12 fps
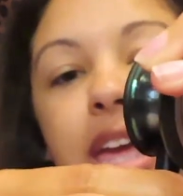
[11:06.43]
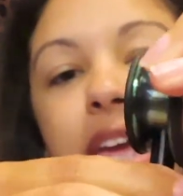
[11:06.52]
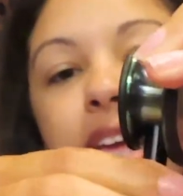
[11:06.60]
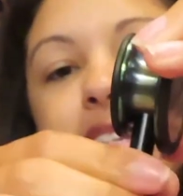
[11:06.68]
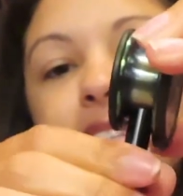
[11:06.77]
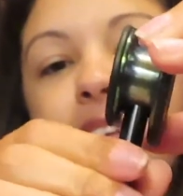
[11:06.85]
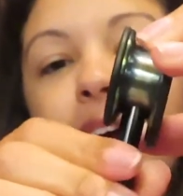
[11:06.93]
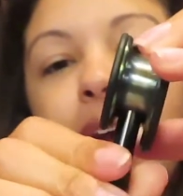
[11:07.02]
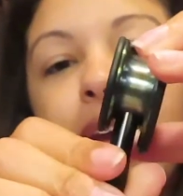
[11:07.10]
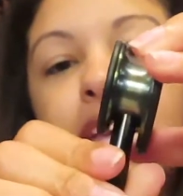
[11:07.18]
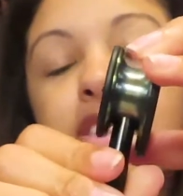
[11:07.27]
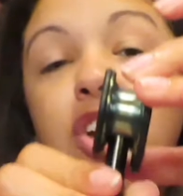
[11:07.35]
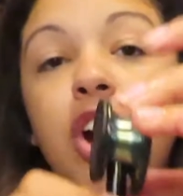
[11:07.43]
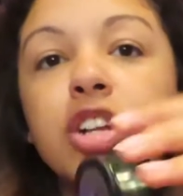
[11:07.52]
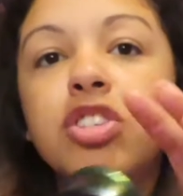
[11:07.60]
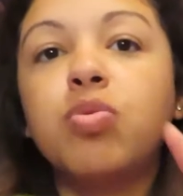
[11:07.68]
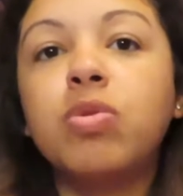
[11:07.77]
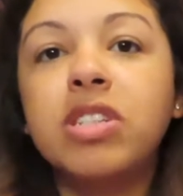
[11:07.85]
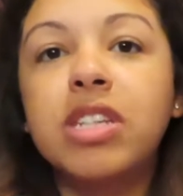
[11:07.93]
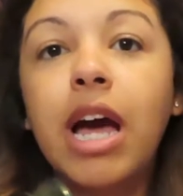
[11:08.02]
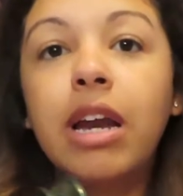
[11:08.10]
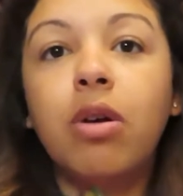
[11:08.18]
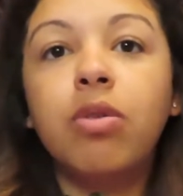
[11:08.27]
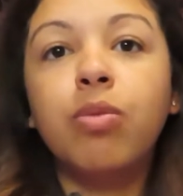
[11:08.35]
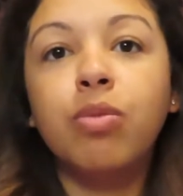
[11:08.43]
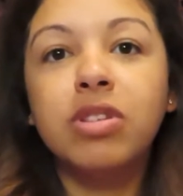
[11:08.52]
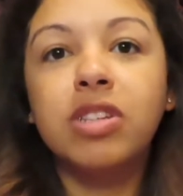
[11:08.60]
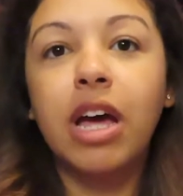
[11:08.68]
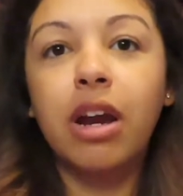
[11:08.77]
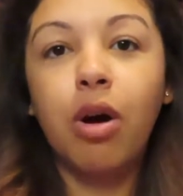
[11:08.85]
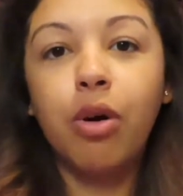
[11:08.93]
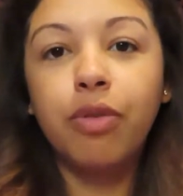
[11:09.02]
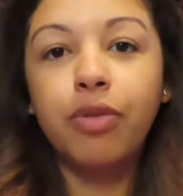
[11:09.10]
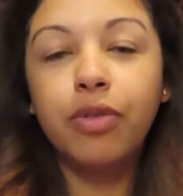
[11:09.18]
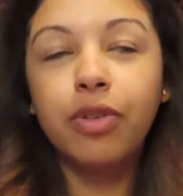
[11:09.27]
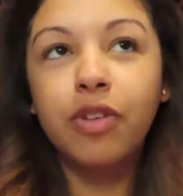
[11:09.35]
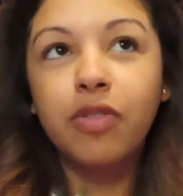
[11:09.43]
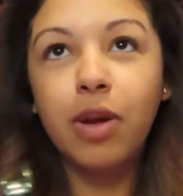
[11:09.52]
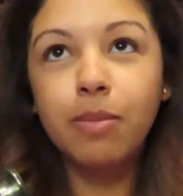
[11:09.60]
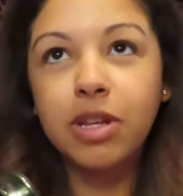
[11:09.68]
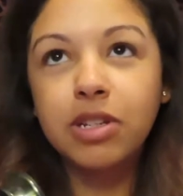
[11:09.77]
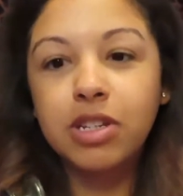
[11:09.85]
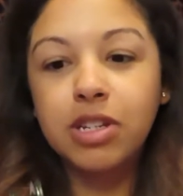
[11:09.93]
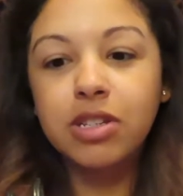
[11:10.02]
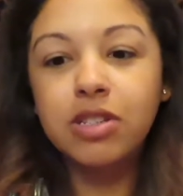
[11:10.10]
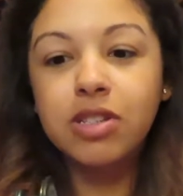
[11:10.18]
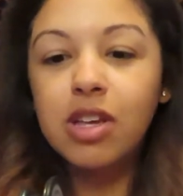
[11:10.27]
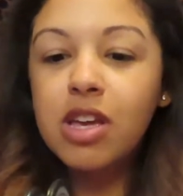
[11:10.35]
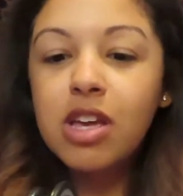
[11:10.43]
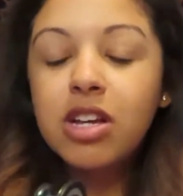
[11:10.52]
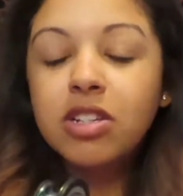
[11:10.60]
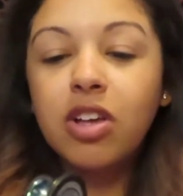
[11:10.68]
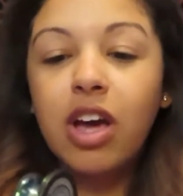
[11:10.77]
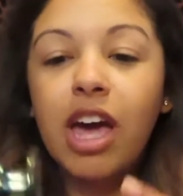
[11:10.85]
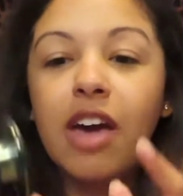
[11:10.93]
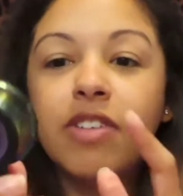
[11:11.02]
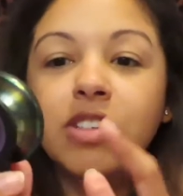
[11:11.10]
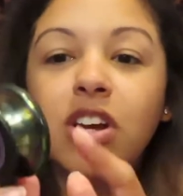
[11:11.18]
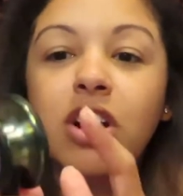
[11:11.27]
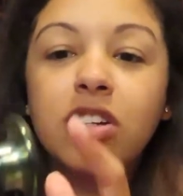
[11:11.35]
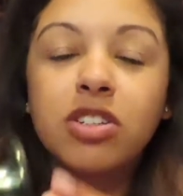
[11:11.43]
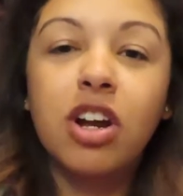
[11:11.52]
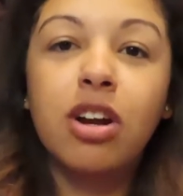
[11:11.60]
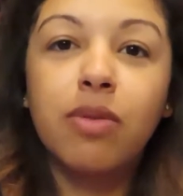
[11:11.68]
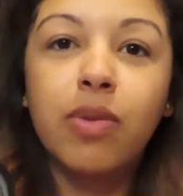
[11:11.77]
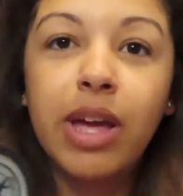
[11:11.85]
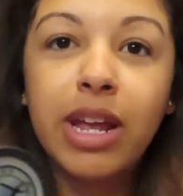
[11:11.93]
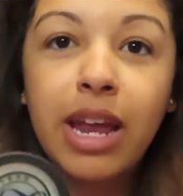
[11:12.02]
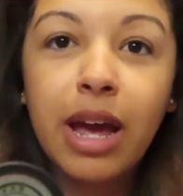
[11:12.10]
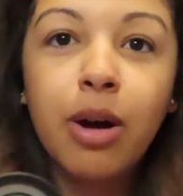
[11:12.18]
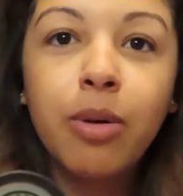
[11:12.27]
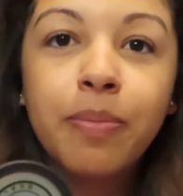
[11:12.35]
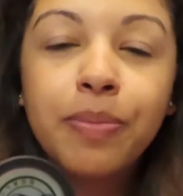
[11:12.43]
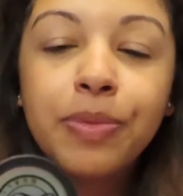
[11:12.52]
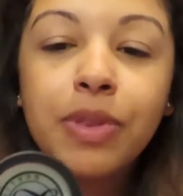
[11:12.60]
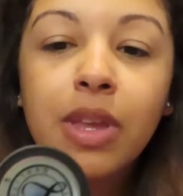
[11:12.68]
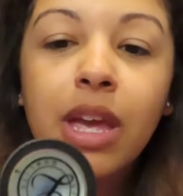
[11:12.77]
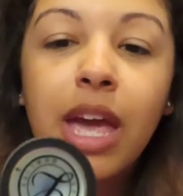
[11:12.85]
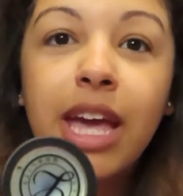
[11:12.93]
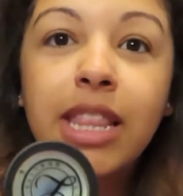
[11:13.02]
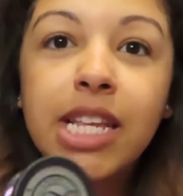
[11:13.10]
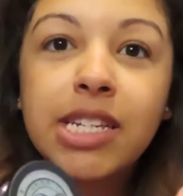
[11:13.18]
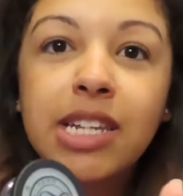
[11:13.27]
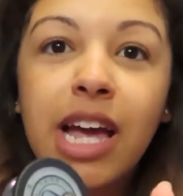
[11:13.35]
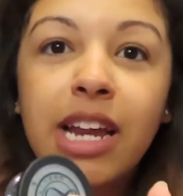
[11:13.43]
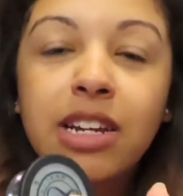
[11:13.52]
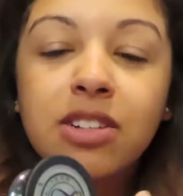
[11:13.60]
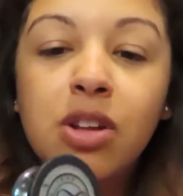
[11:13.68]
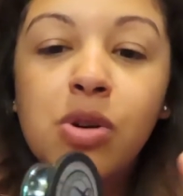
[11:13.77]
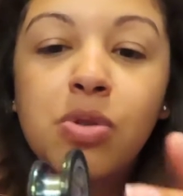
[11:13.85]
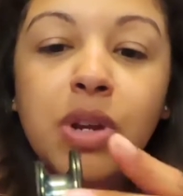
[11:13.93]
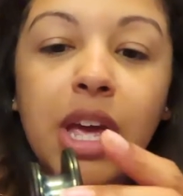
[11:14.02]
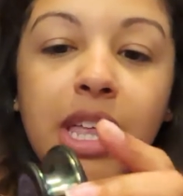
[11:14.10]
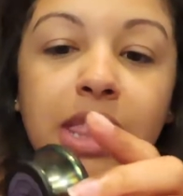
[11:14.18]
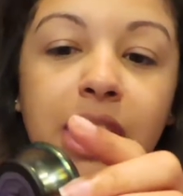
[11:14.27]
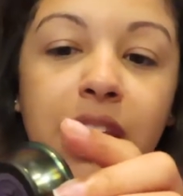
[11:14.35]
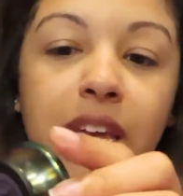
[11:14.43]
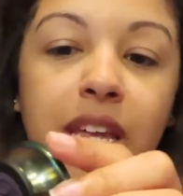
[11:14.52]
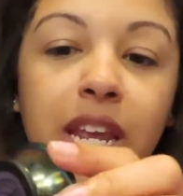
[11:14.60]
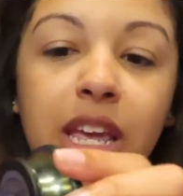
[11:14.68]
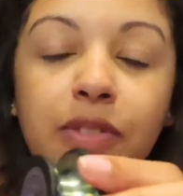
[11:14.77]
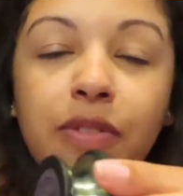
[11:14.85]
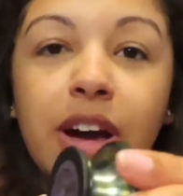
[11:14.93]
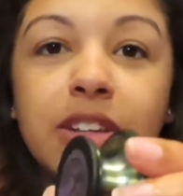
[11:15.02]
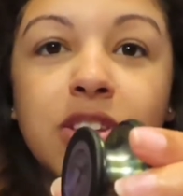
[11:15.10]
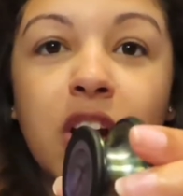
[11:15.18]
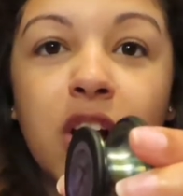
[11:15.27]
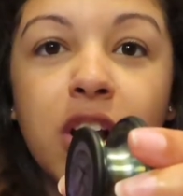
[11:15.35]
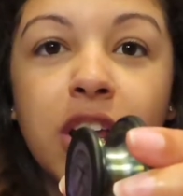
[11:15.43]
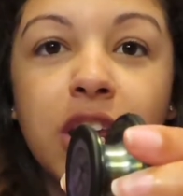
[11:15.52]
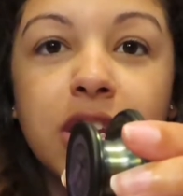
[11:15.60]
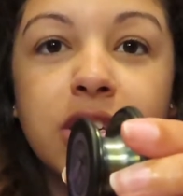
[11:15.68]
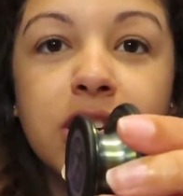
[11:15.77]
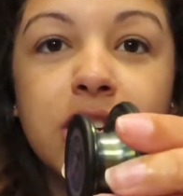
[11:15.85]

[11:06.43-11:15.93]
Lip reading: it's like it turns one side on and one side off, if that makes sense. So I have it turned a certain way now, and this side is on, and then if I turn it